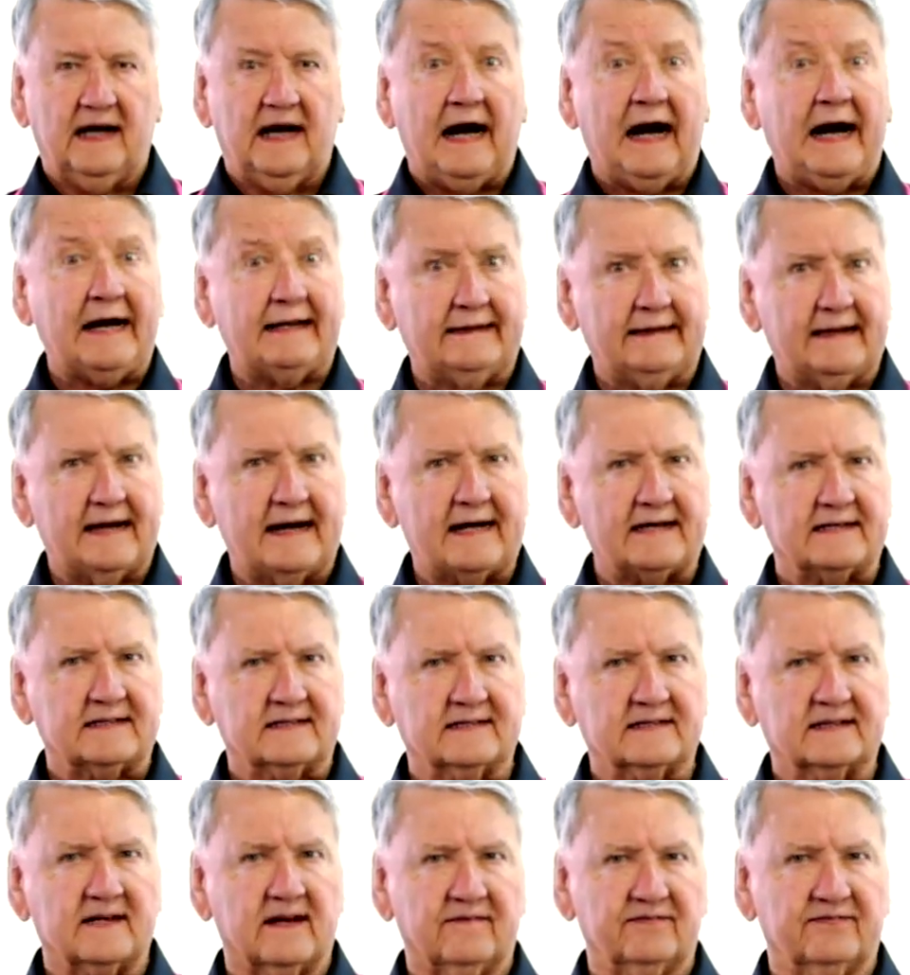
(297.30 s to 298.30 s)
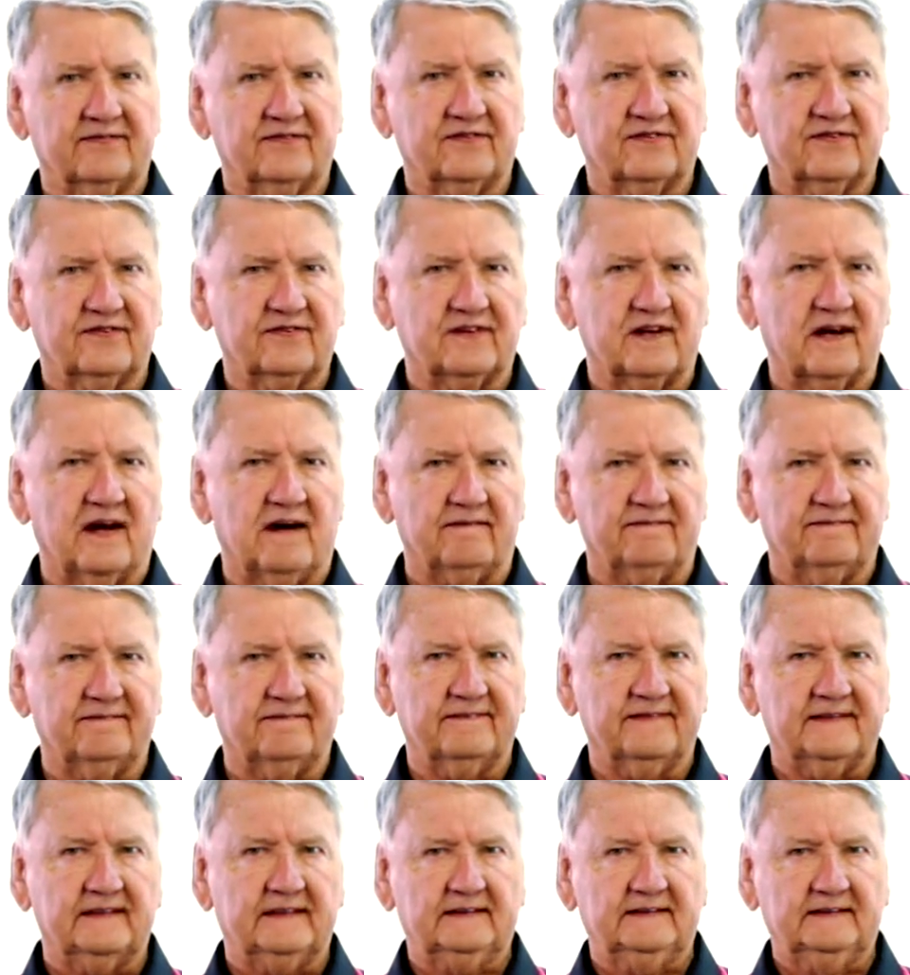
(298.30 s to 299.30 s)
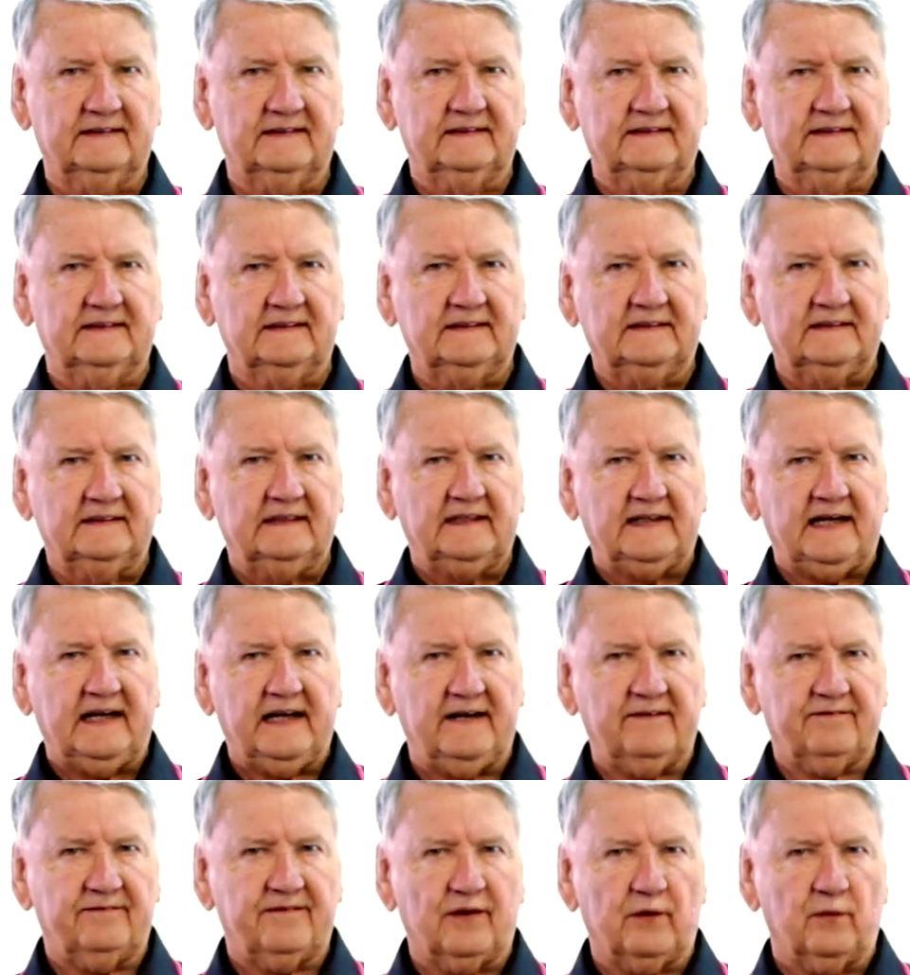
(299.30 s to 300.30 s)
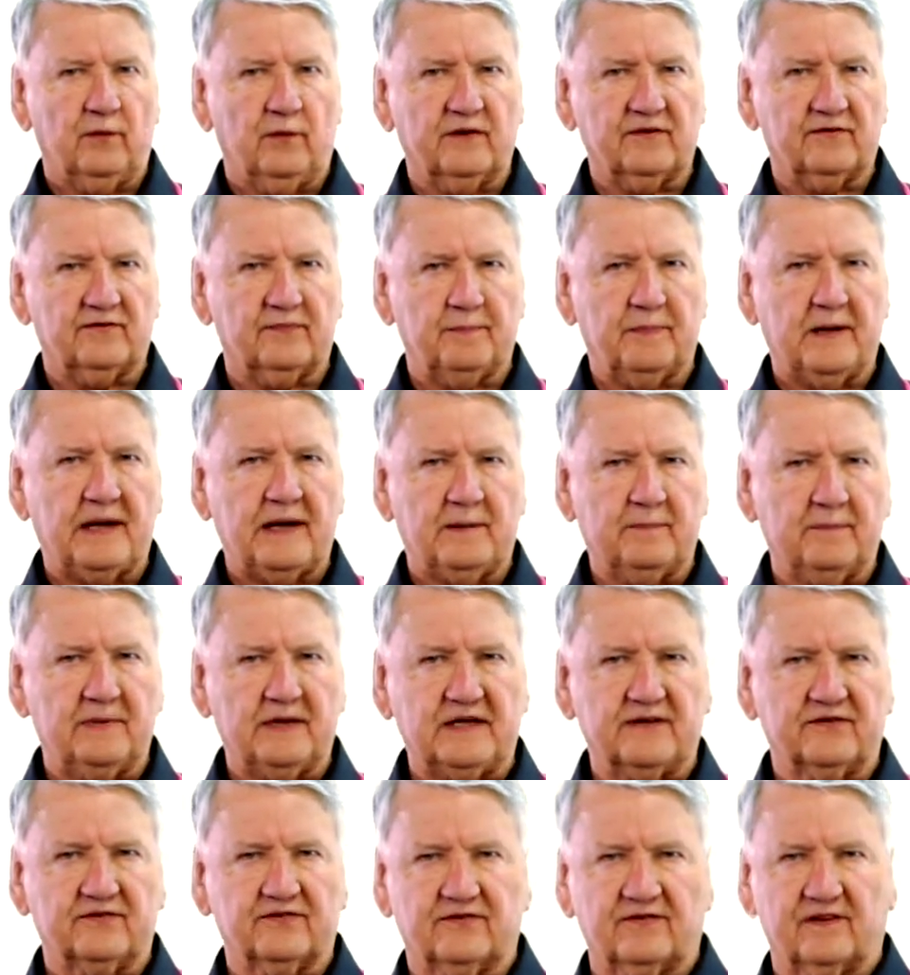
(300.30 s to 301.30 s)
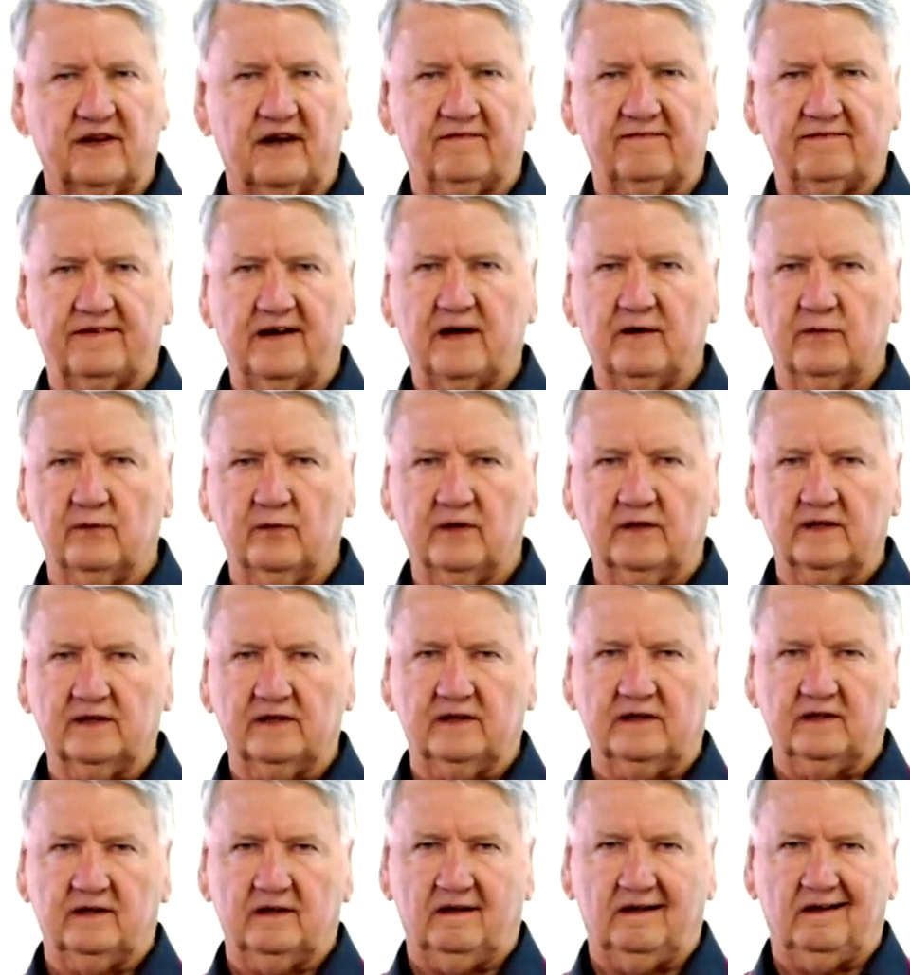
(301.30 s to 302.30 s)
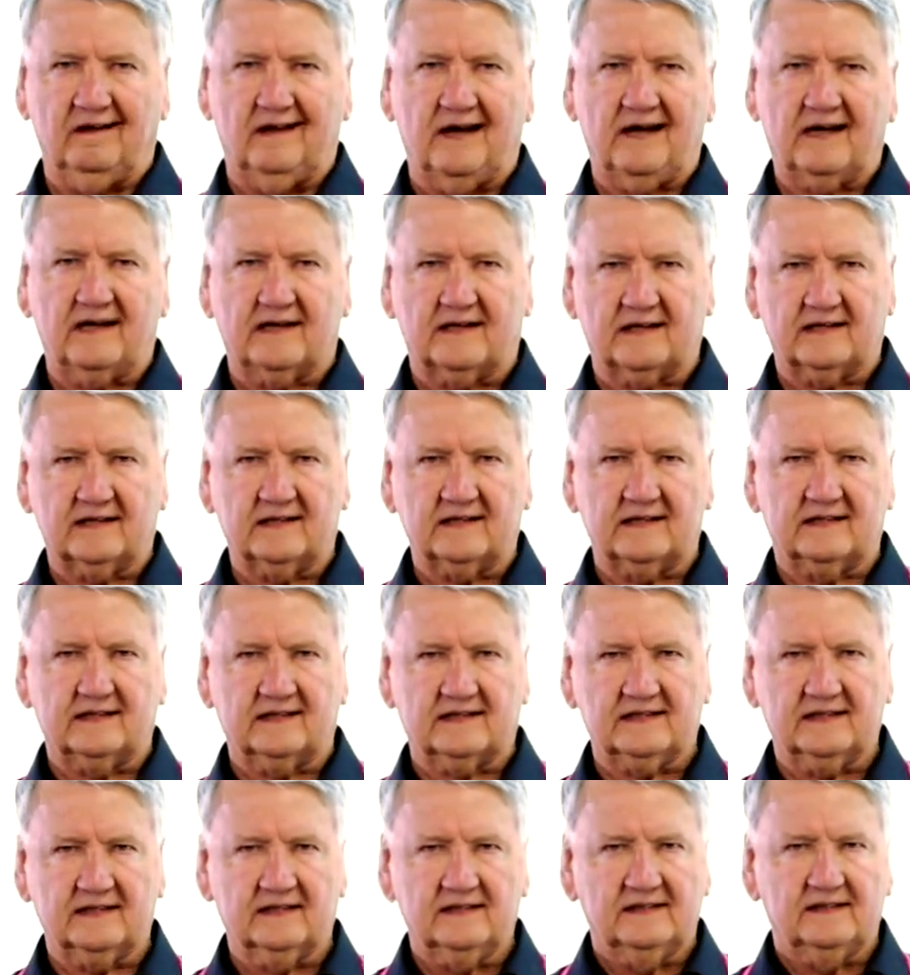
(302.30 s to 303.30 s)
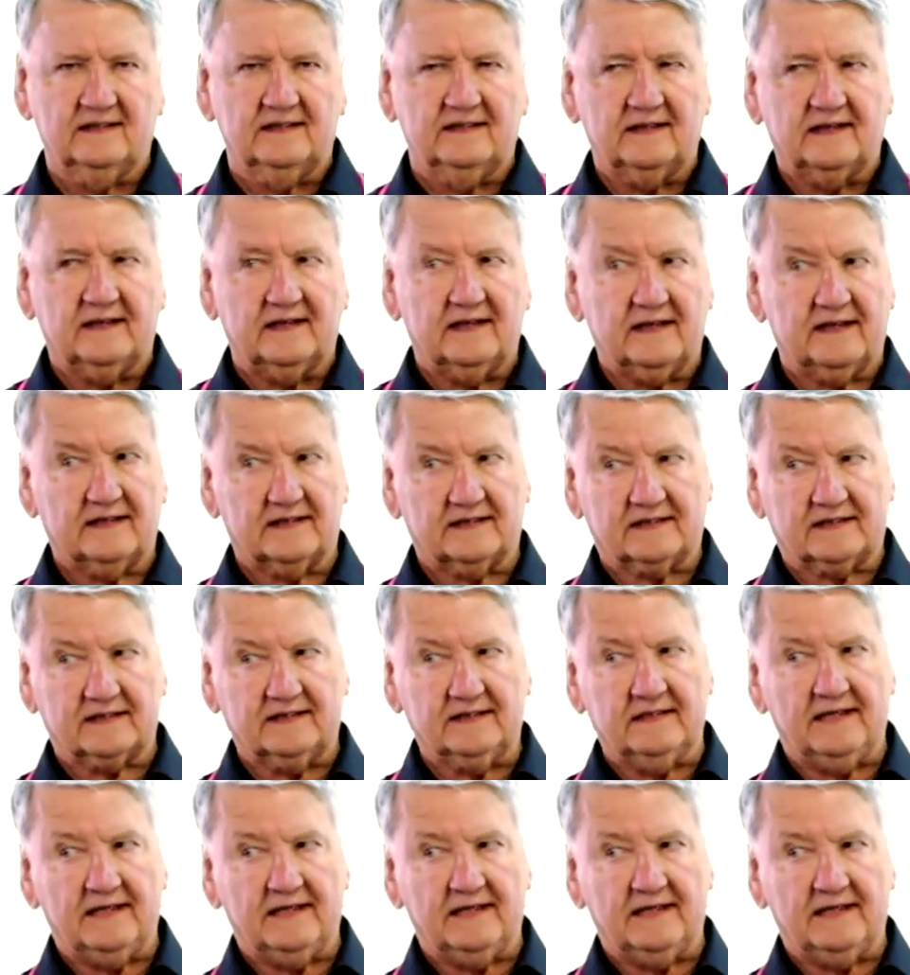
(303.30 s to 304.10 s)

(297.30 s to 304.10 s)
I like tough stuff. If it was baby stuff, I wouldn't like it. It's